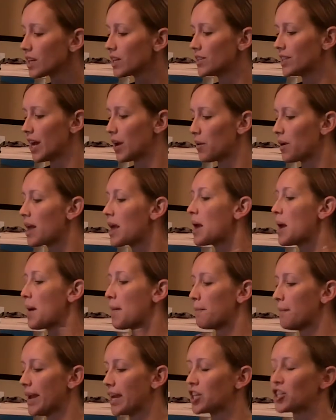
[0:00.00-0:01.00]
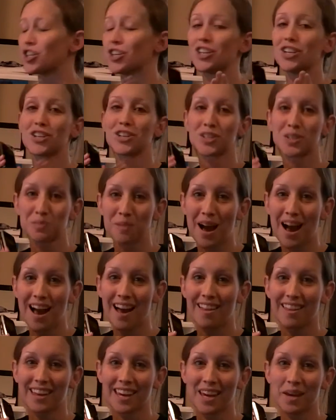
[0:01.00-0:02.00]
So make sure you're
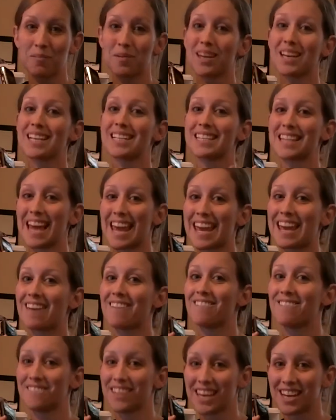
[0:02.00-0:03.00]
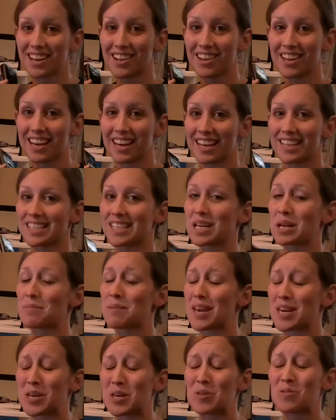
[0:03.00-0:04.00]
smiling because they can feel it. It's going to
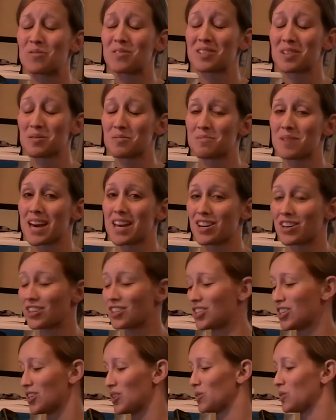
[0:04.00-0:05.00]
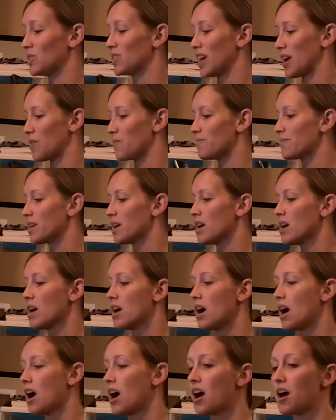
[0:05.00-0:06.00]
make you feel better too. So
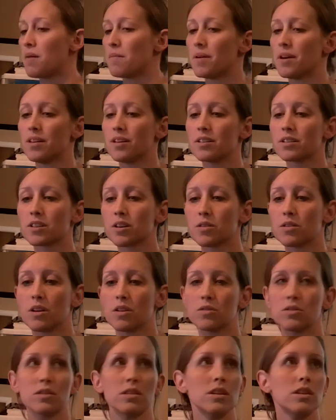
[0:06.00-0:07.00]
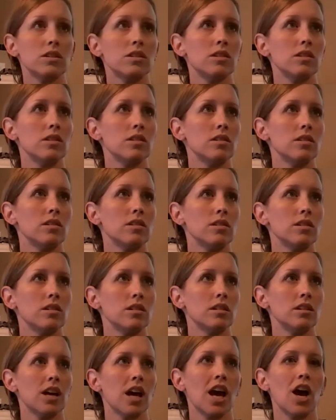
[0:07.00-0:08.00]
those are the...
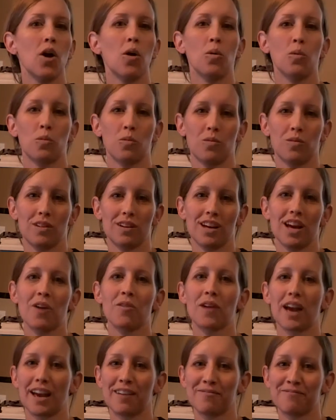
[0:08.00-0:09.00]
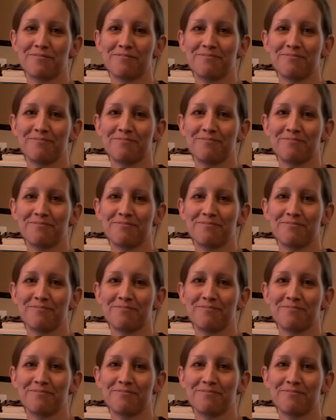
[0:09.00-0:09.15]
Oh, okay.